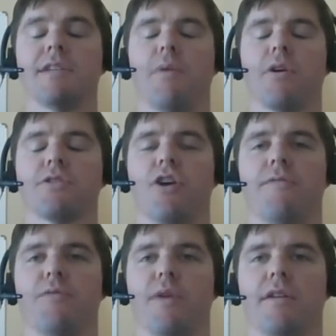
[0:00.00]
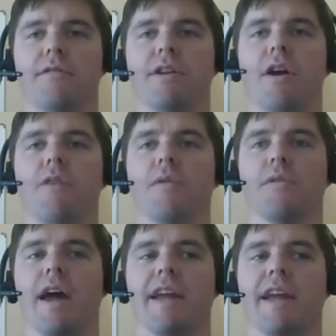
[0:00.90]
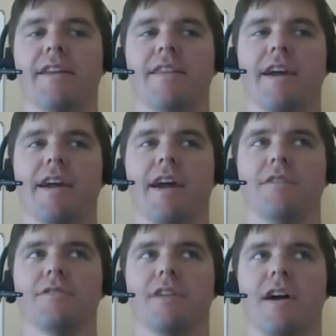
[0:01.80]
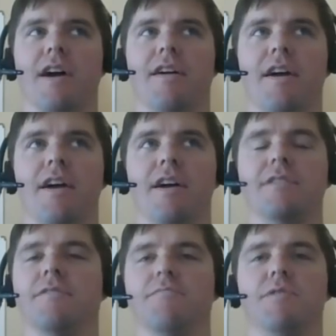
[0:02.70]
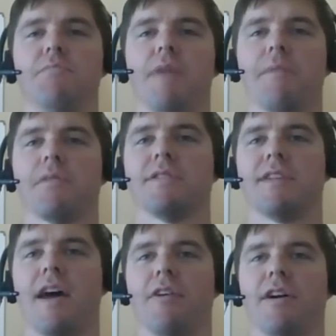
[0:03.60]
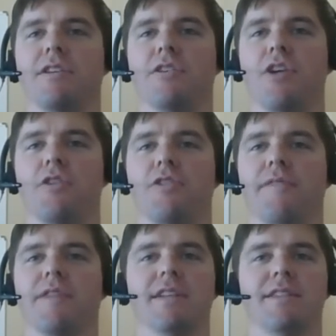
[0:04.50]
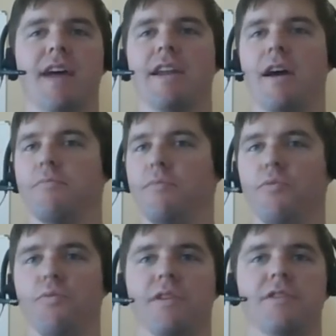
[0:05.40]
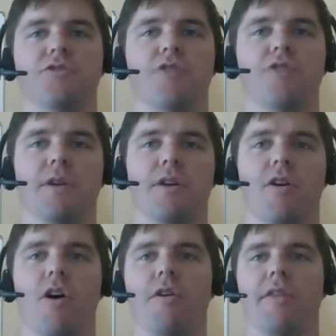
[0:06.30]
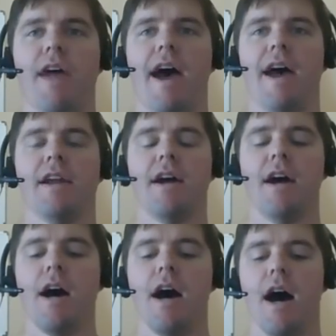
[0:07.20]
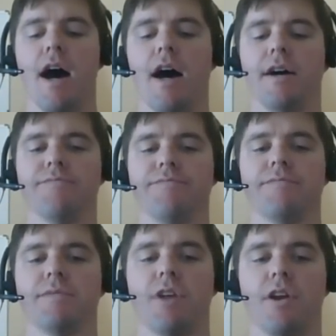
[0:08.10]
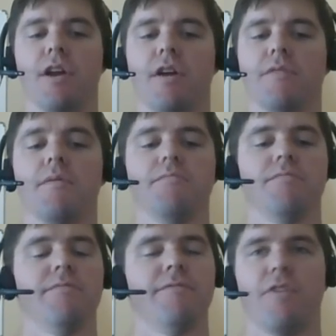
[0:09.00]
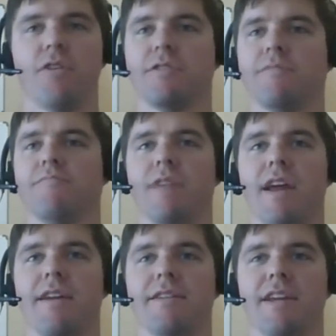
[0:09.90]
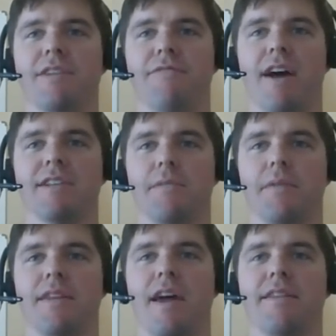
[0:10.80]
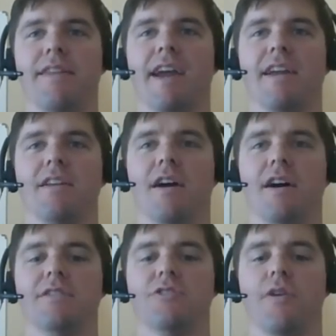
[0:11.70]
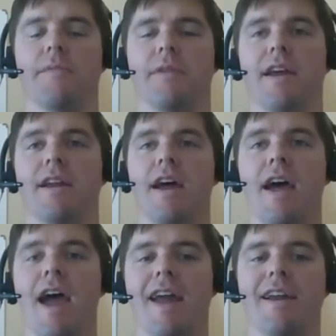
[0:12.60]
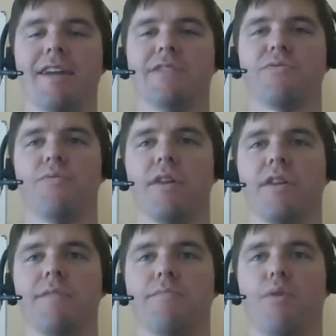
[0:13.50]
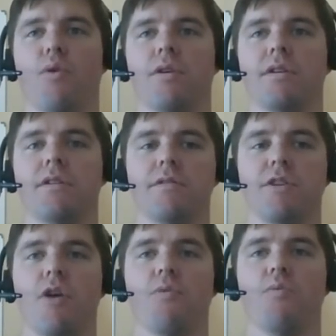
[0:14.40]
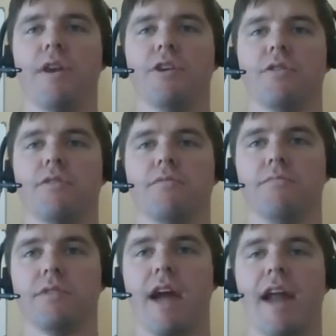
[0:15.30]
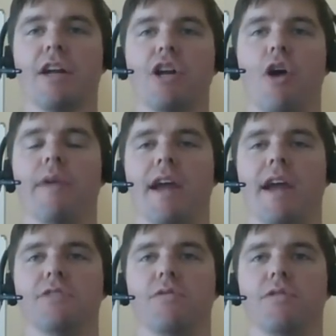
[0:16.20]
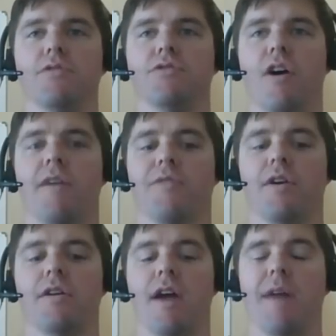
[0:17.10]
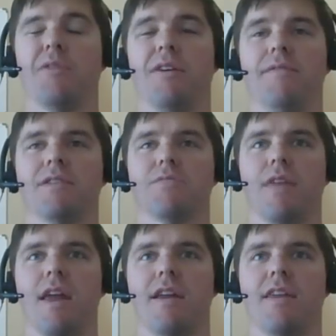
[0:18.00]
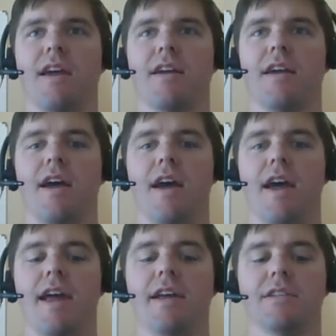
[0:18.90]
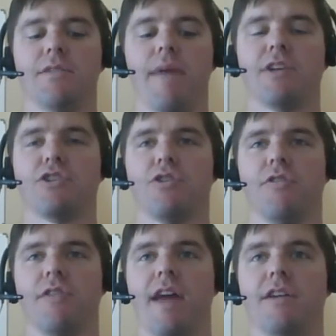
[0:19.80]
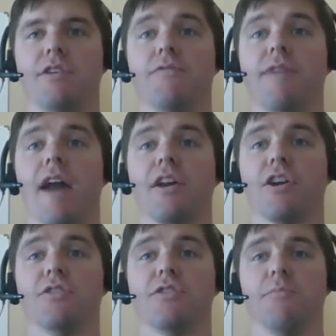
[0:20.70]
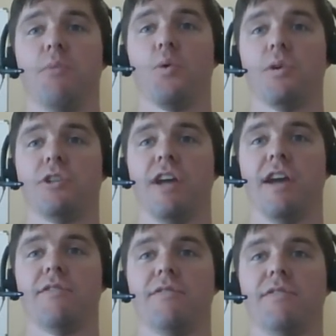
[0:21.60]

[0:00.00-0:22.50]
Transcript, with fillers: software, you know, like anything else, to be able to sell it, you know, you have to get signed up with a distributor, all that. So, you know, first need to find somebody that can distribute it. And it's really important, you know, when you're kind of going into a new software, I believe this with anything, is to make sure that you've got a good support channel,